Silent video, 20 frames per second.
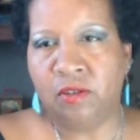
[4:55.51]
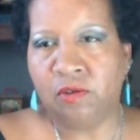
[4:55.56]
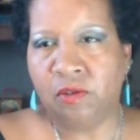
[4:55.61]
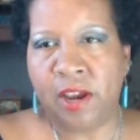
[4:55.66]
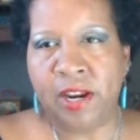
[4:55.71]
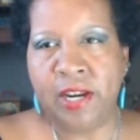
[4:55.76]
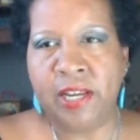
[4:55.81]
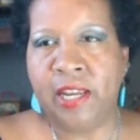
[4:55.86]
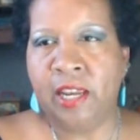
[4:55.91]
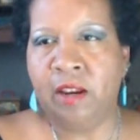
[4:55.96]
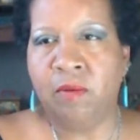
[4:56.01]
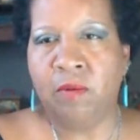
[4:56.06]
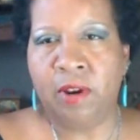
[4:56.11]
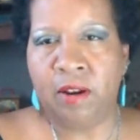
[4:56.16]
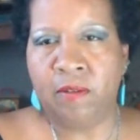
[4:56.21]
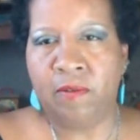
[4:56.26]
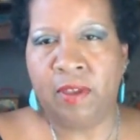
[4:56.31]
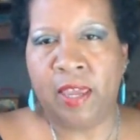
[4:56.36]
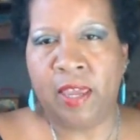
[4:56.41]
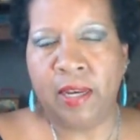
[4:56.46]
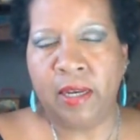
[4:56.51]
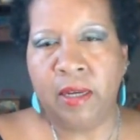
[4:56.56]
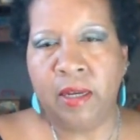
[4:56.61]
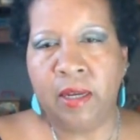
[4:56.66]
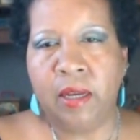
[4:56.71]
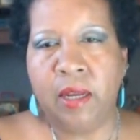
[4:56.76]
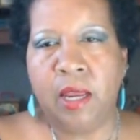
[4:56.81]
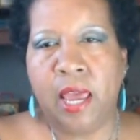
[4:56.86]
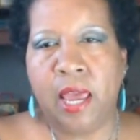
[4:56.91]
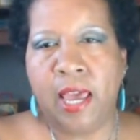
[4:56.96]
try to get rid of it
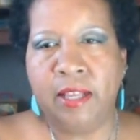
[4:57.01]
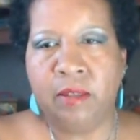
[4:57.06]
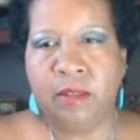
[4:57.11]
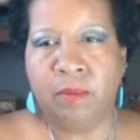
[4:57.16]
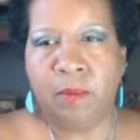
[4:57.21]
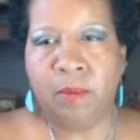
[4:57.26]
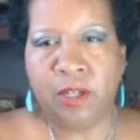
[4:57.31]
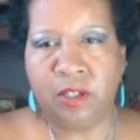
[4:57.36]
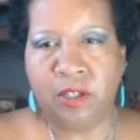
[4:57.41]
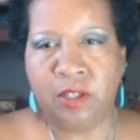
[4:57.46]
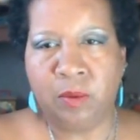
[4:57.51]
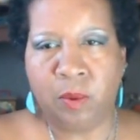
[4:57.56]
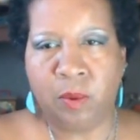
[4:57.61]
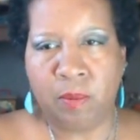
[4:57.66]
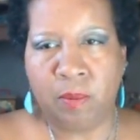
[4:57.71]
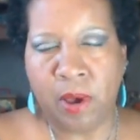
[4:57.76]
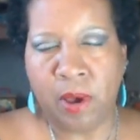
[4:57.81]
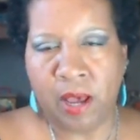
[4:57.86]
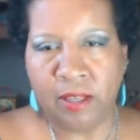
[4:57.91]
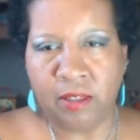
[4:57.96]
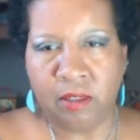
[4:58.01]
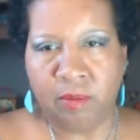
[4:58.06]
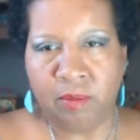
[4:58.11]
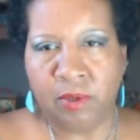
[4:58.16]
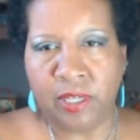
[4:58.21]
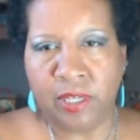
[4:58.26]
as much as we possibly